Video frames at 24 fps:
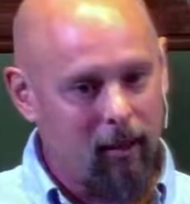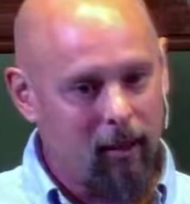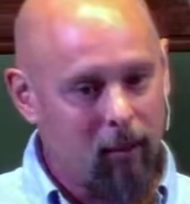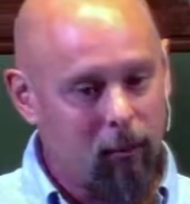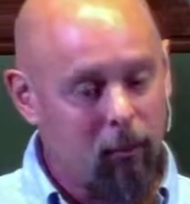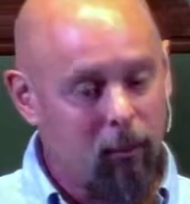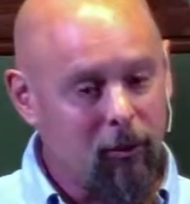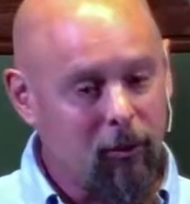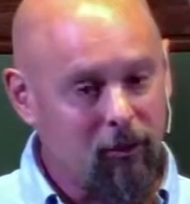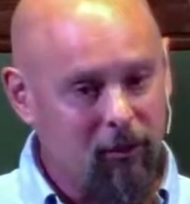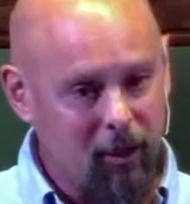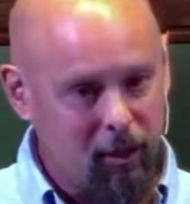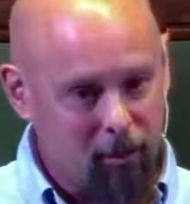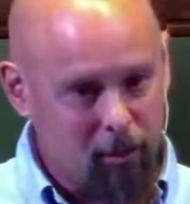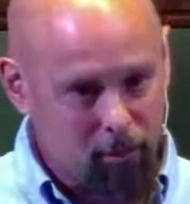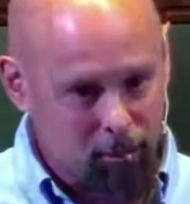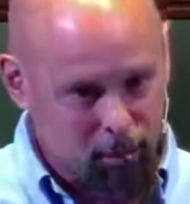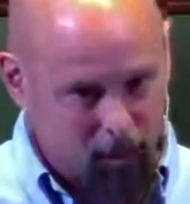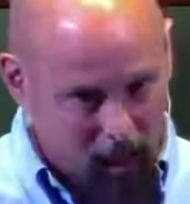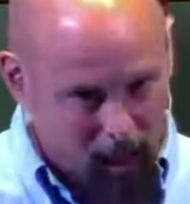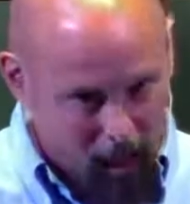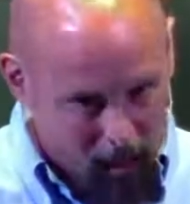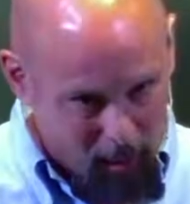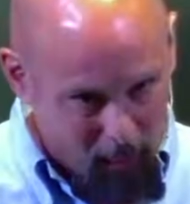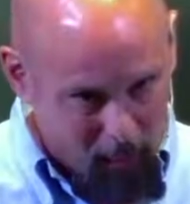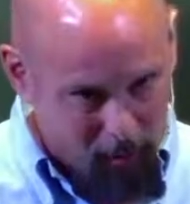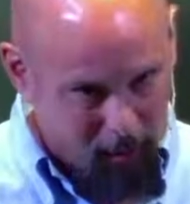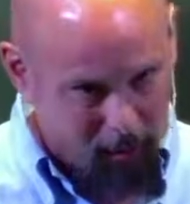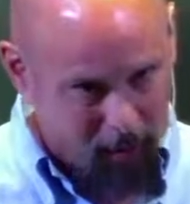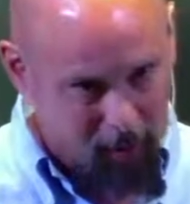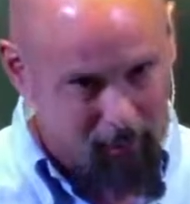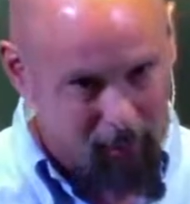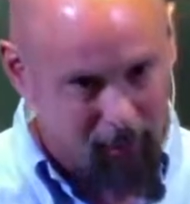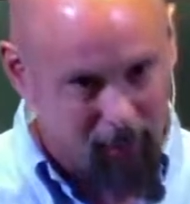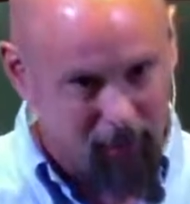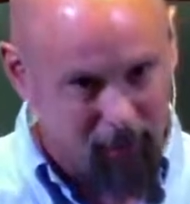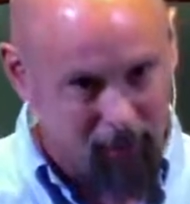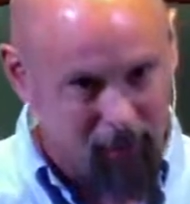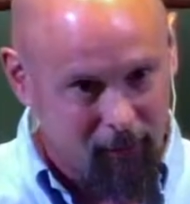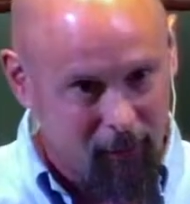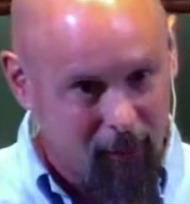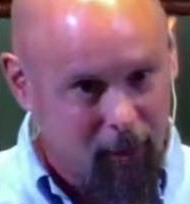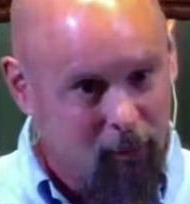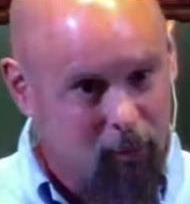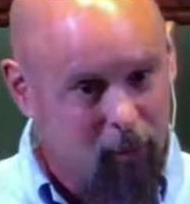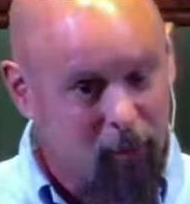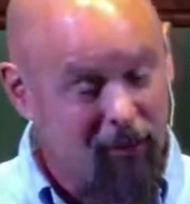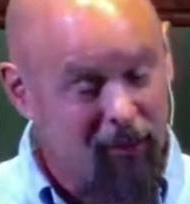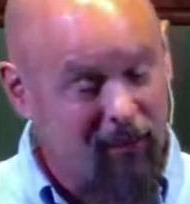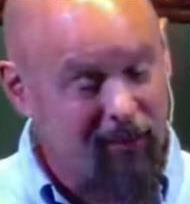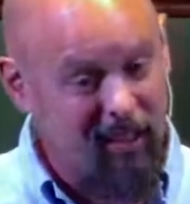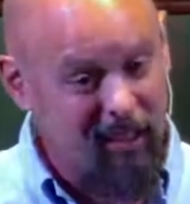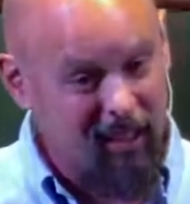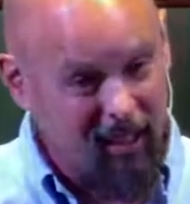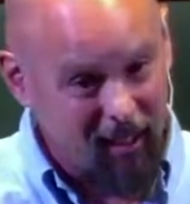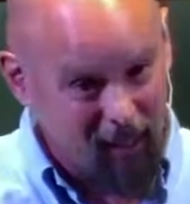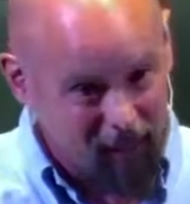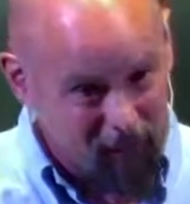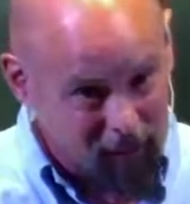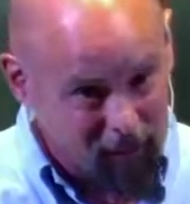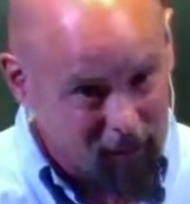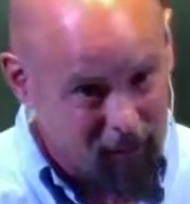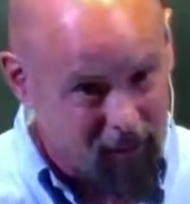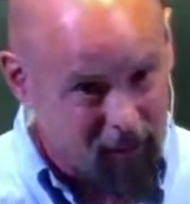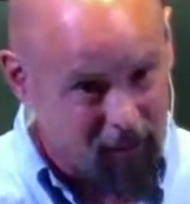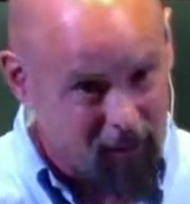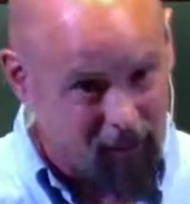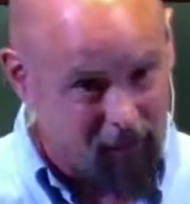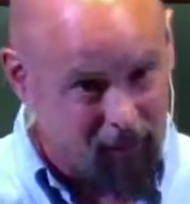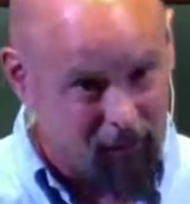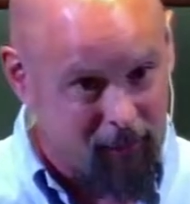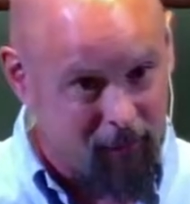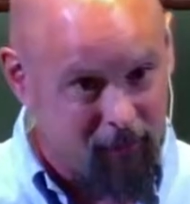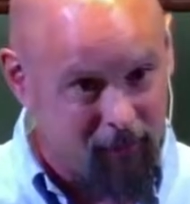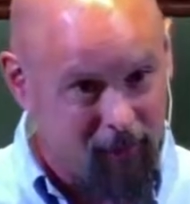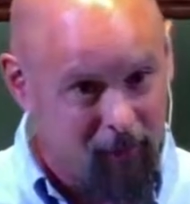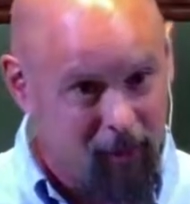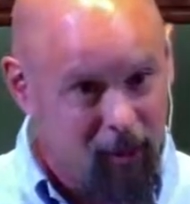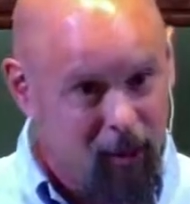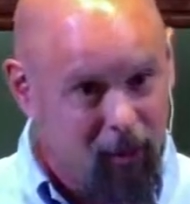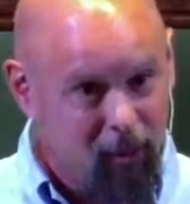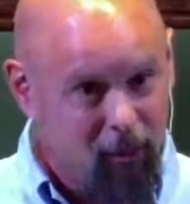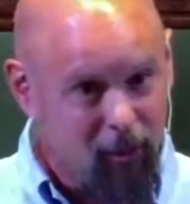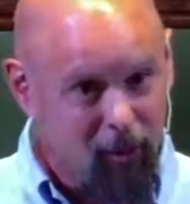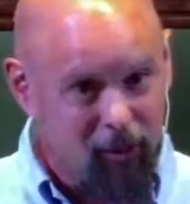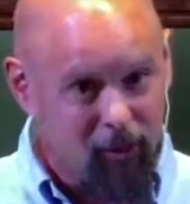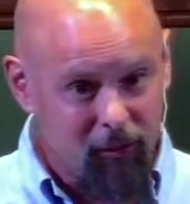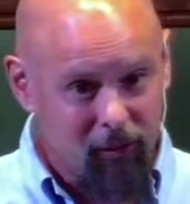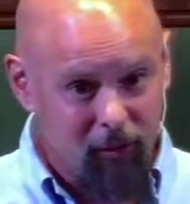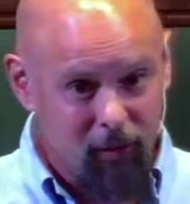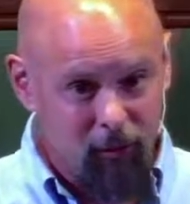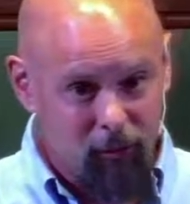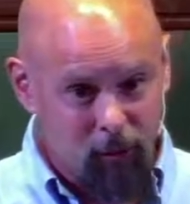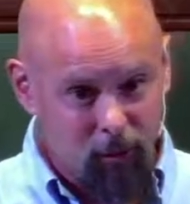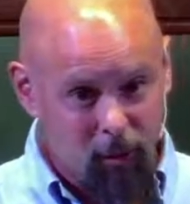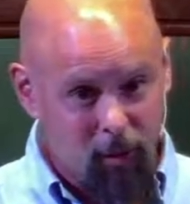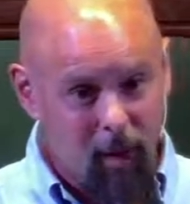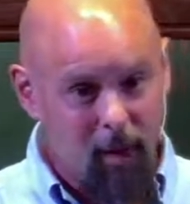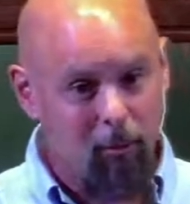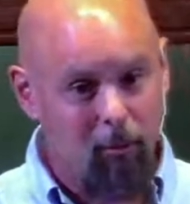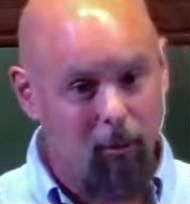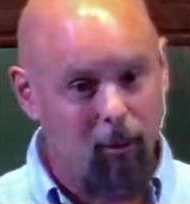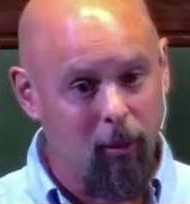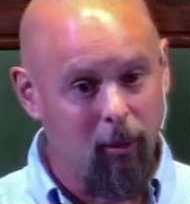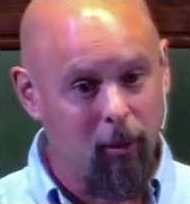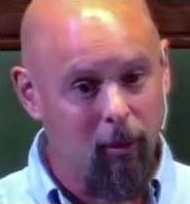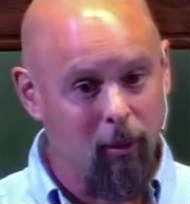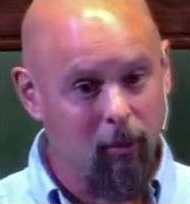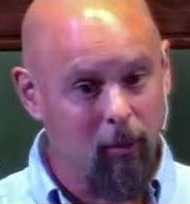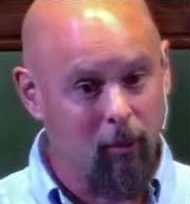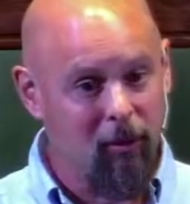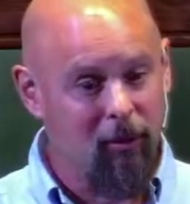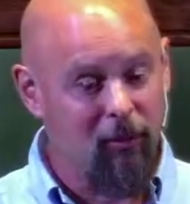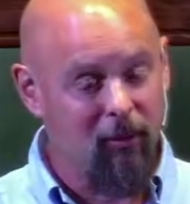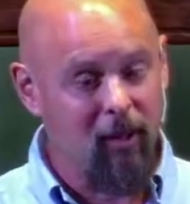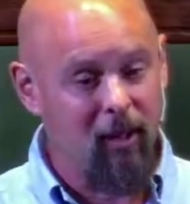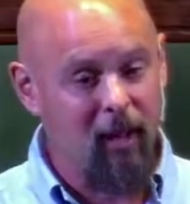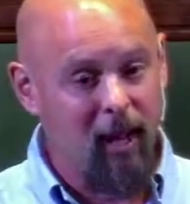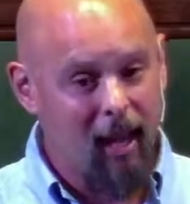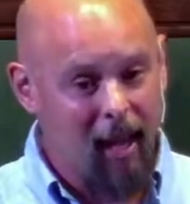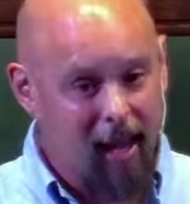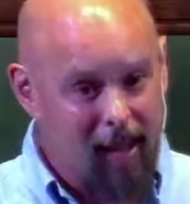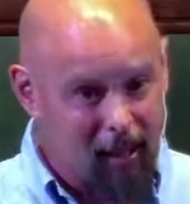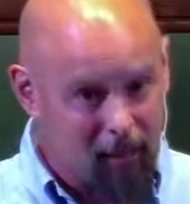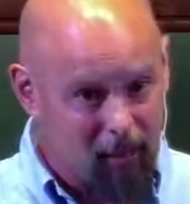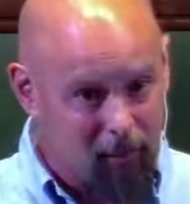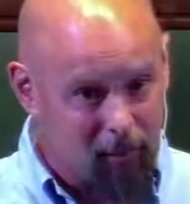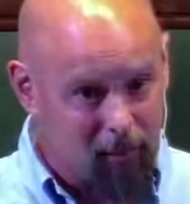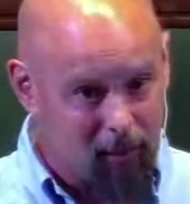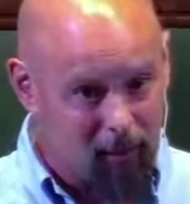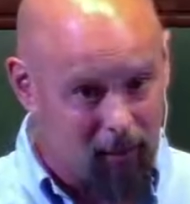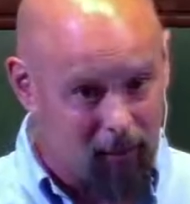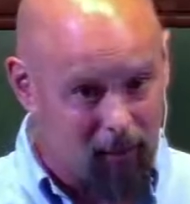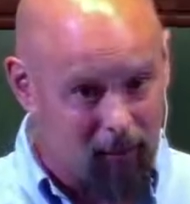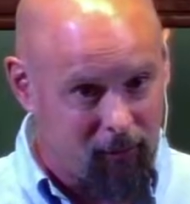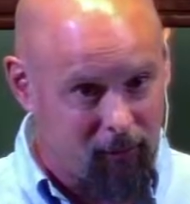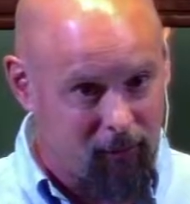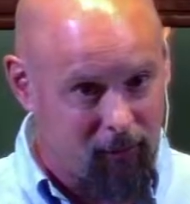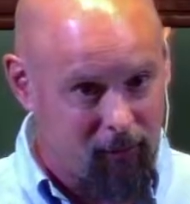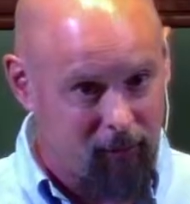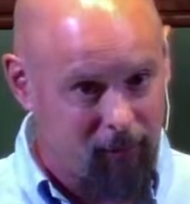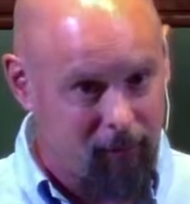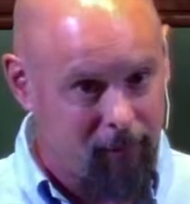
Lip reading: We see problems, we see illness, we see trouble, we see enemies.